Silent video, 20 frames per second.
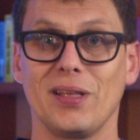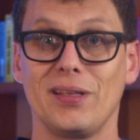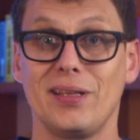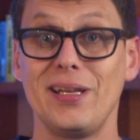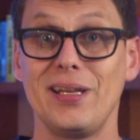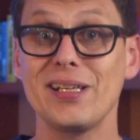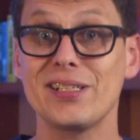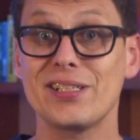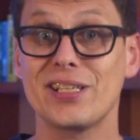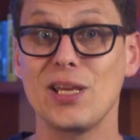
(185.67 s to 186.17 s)
The
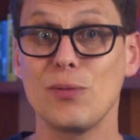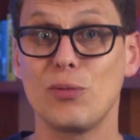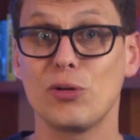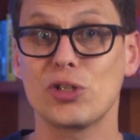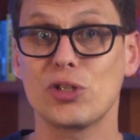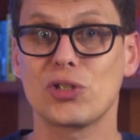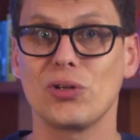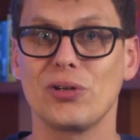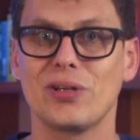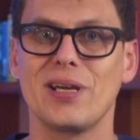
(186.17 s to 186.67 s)
next
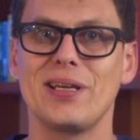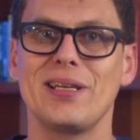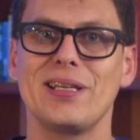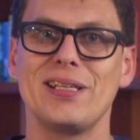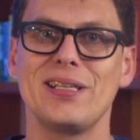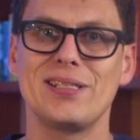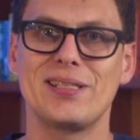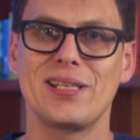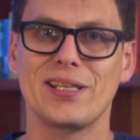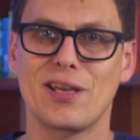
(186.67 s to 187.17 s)
keyboard
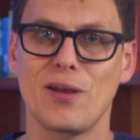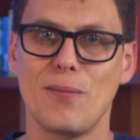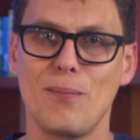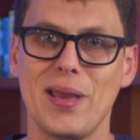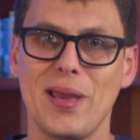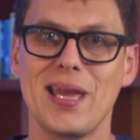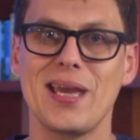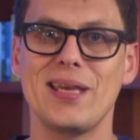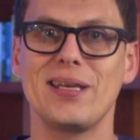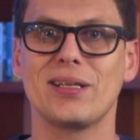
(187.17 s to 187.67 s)
shortcut is the
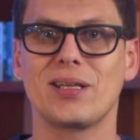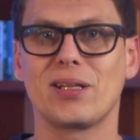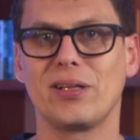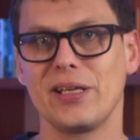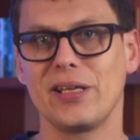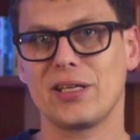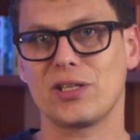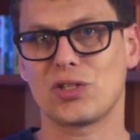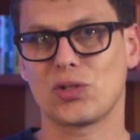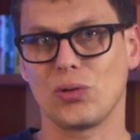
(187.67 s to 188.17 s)
Command
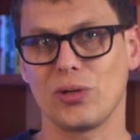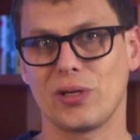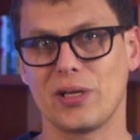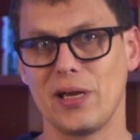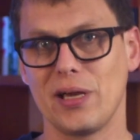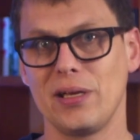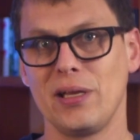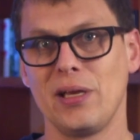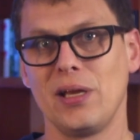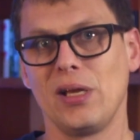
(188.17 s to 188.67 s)
Click
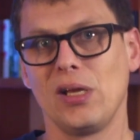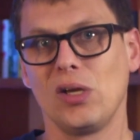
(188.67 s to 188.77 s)
shortcut,